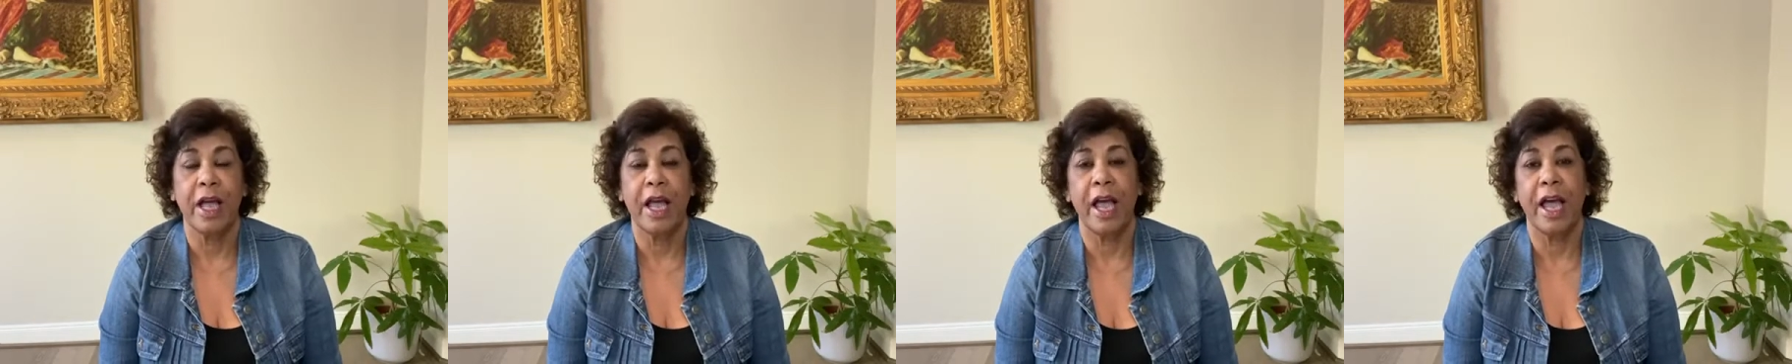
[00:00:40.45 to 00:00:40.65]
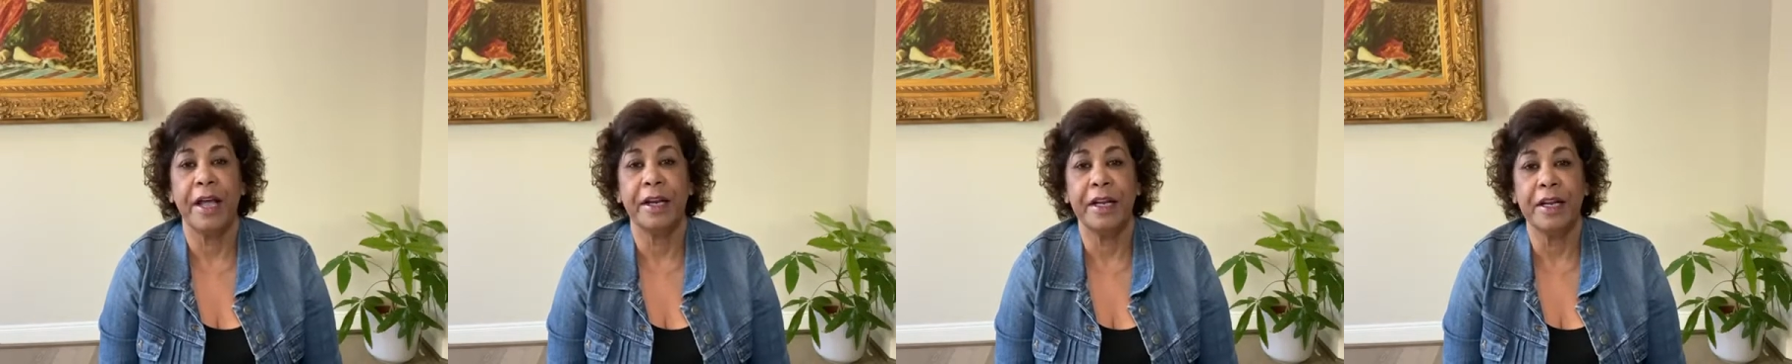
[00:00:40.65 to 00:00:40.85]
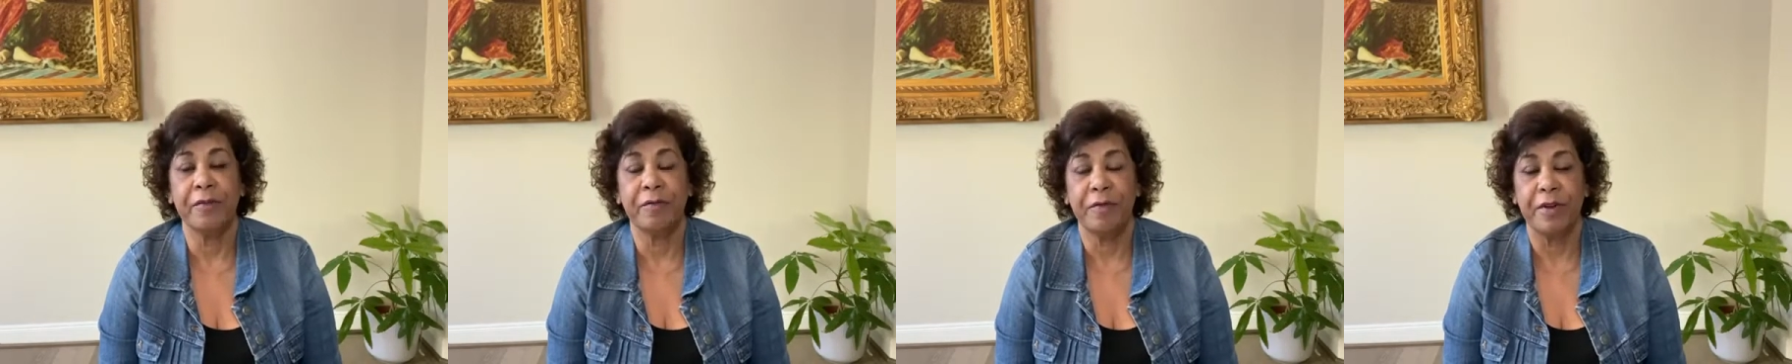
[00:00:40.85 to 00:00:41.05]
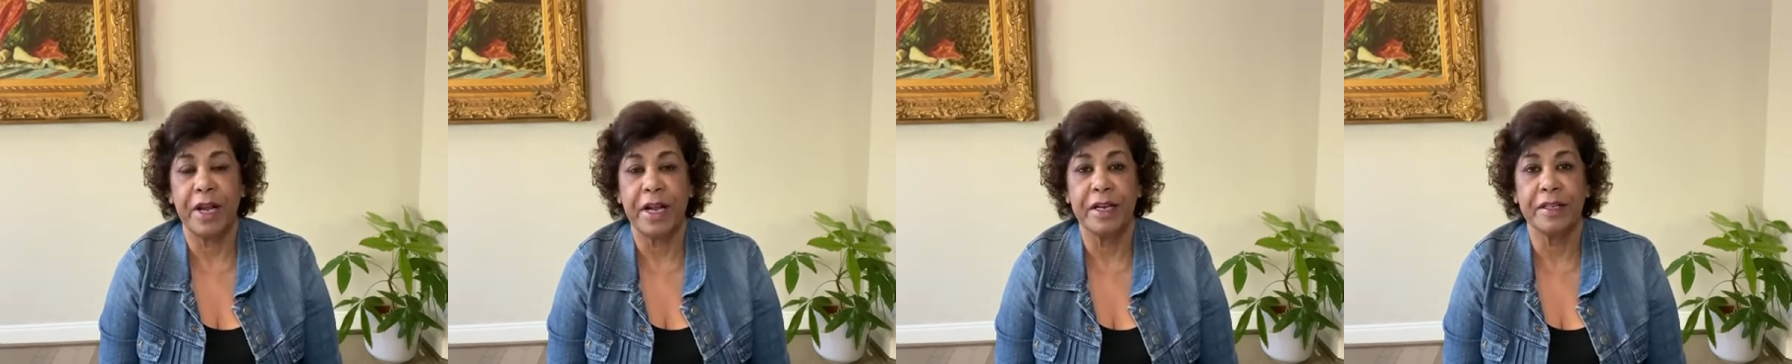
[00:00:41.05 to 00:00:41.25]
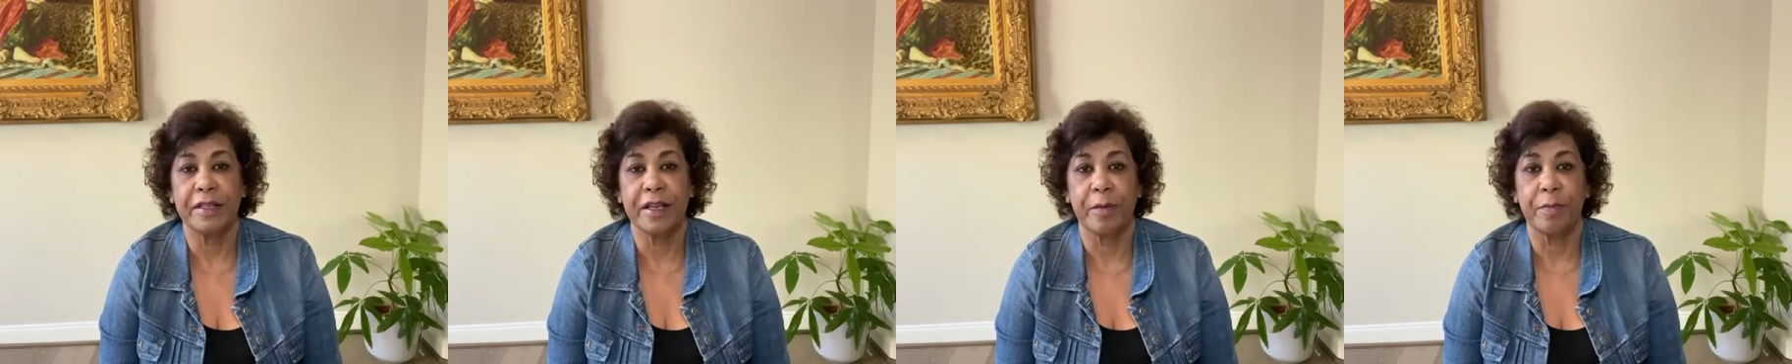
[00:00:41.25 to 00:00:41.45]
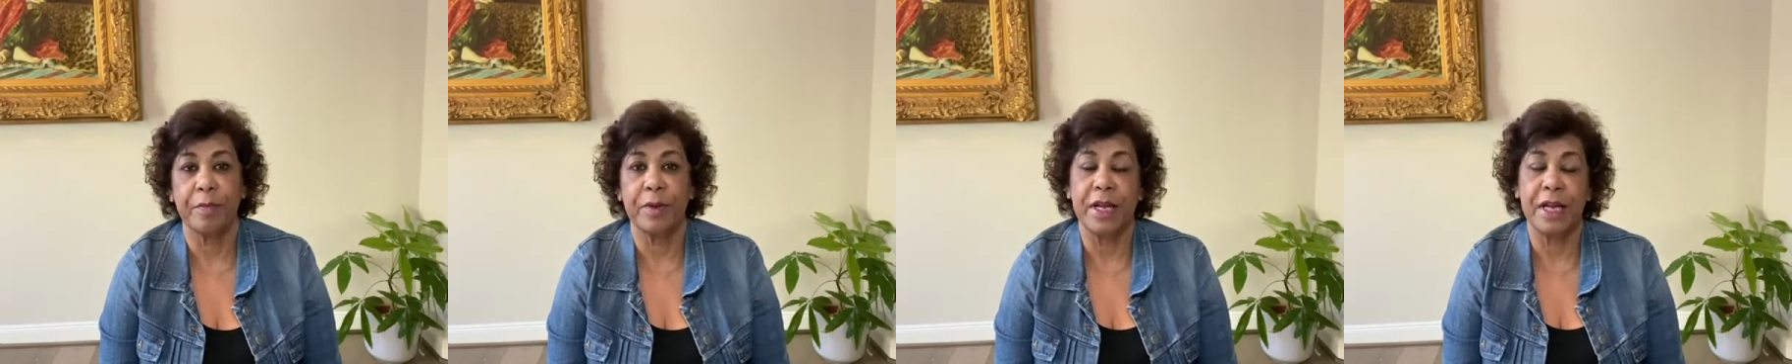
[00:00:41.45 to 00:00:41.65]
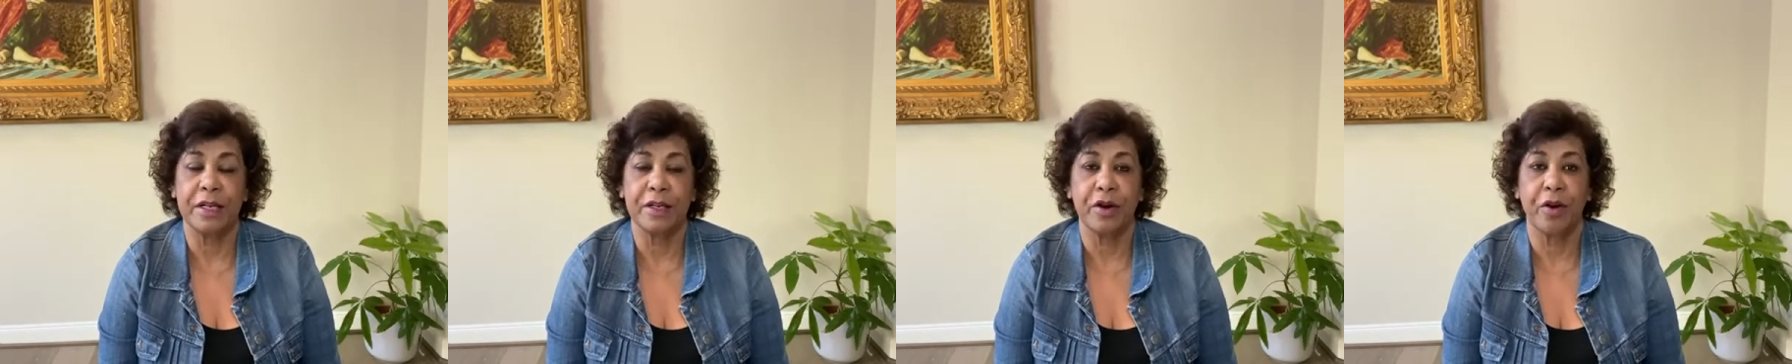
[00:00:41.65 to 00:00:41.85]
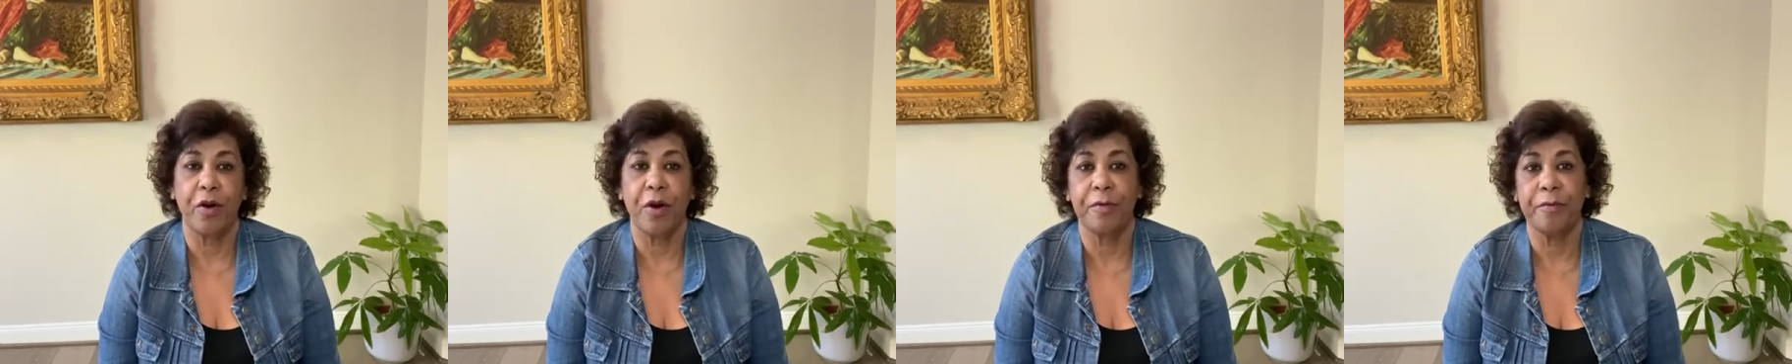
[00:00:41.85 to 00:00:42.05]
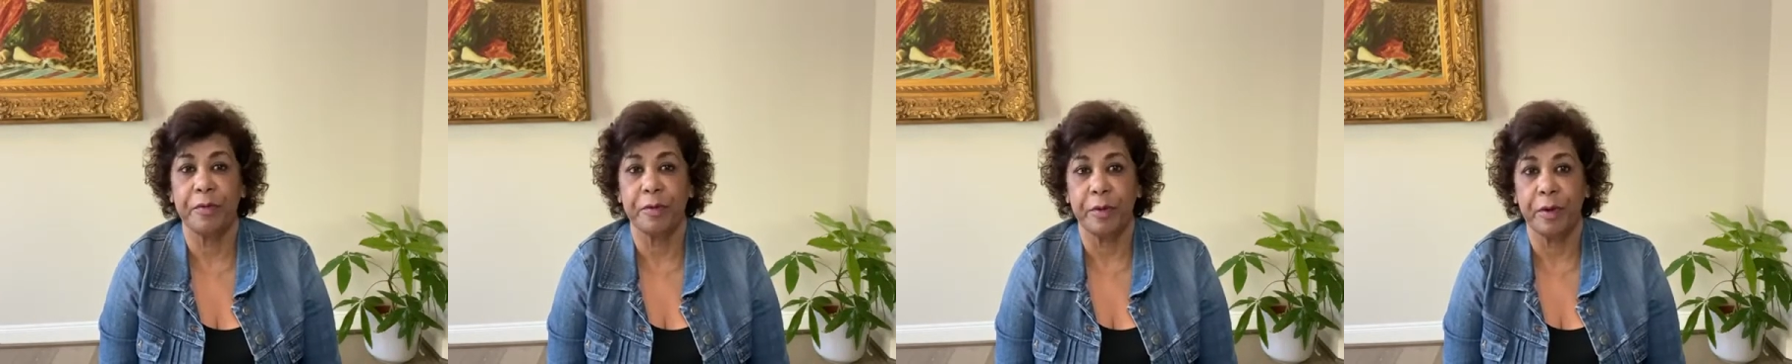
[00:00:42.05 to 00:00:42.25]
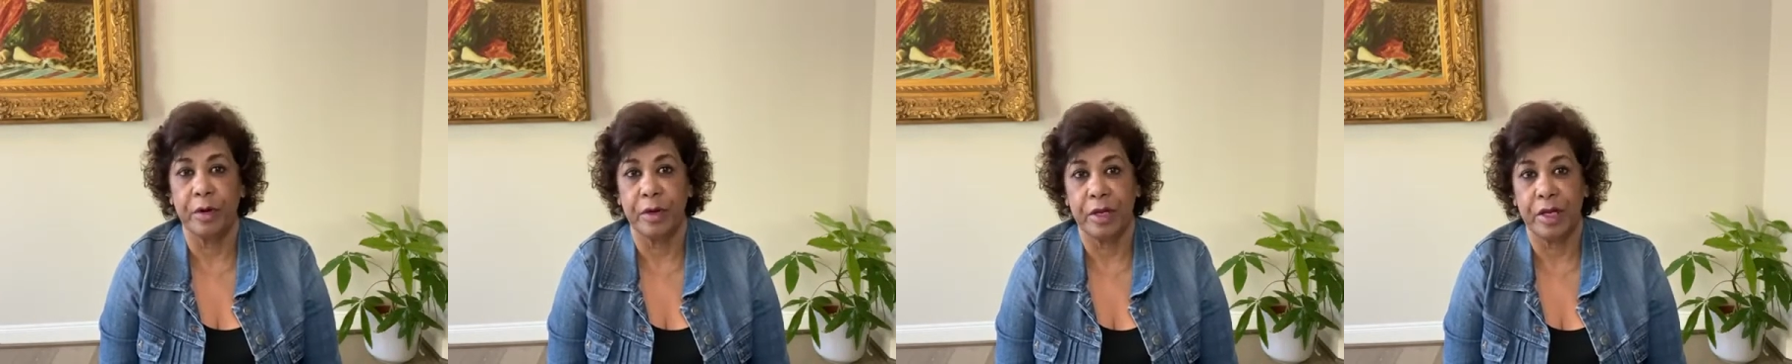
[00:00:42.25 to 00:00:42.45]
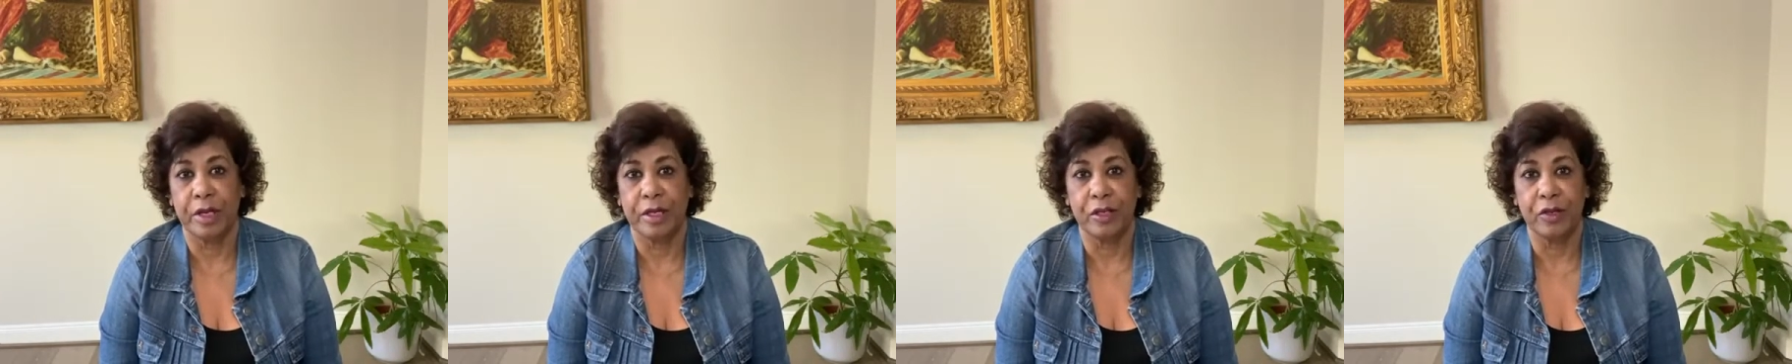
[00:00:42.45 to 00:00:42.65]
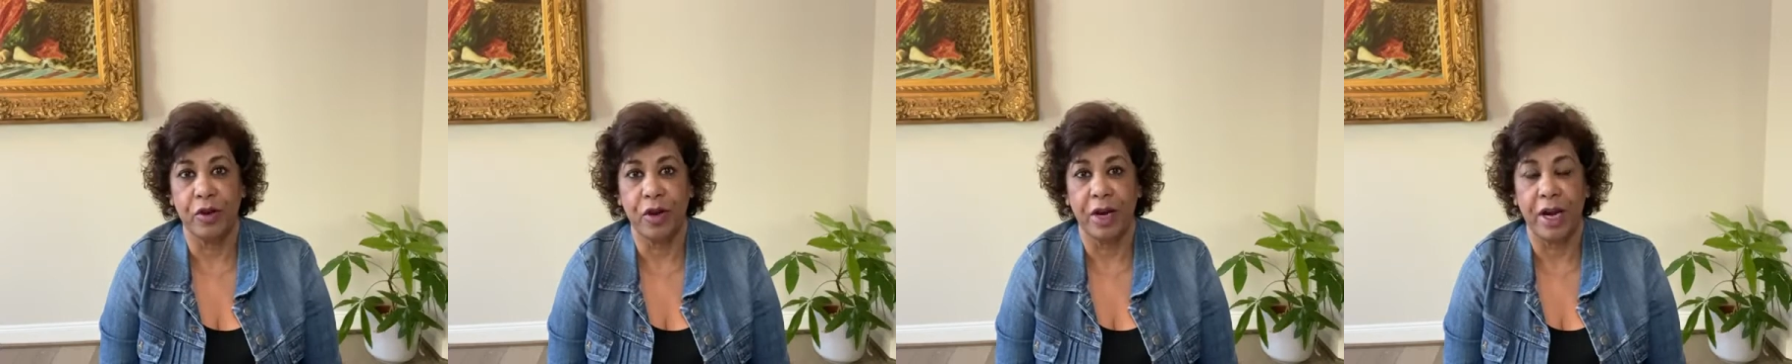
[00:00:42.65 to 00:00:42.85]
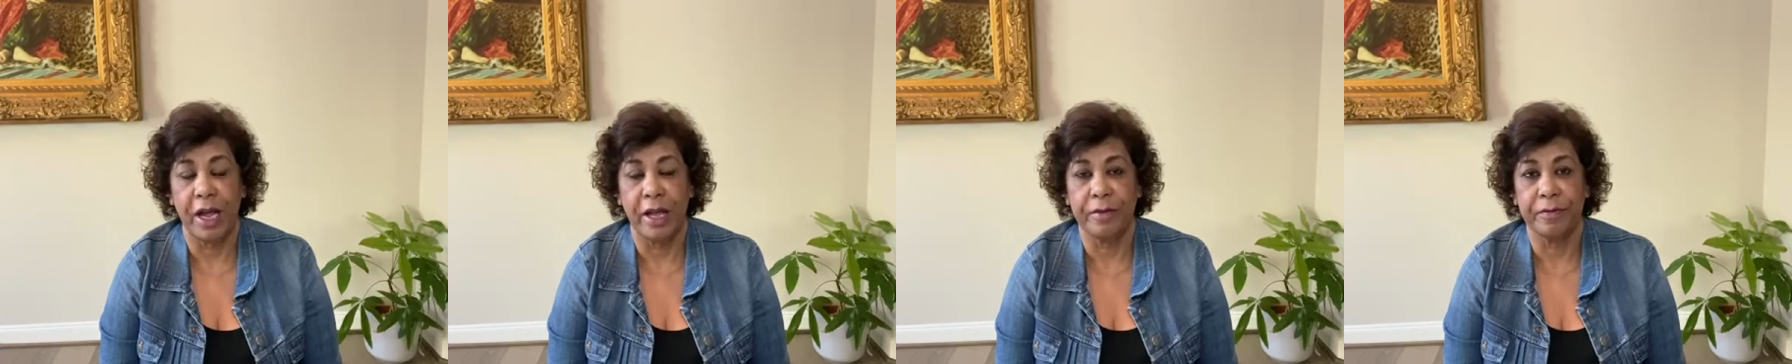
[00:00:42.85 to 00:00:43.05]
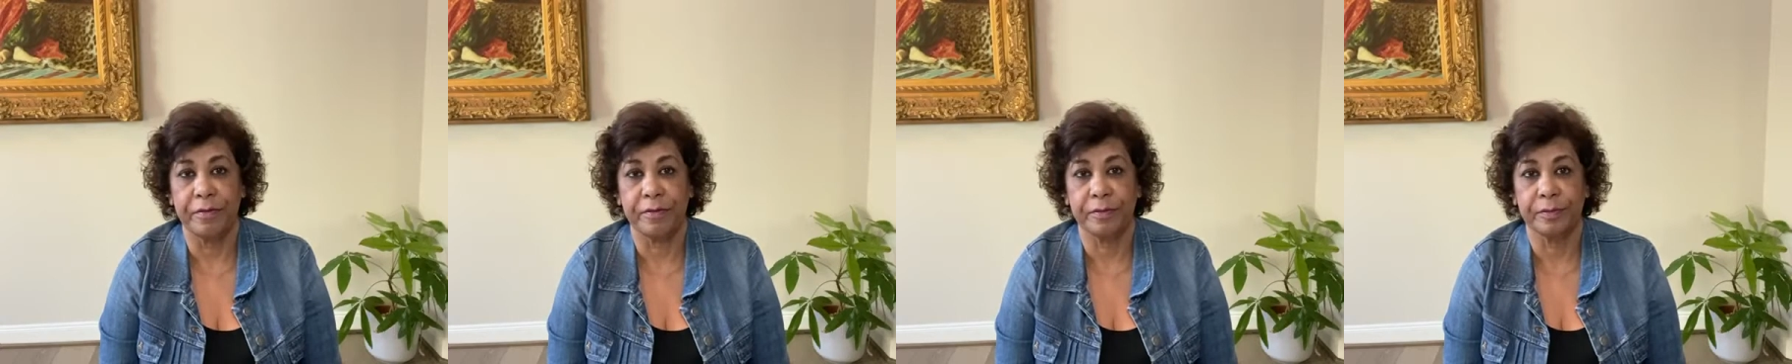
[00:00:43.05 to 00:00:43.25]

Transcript: and it flares up later on in your life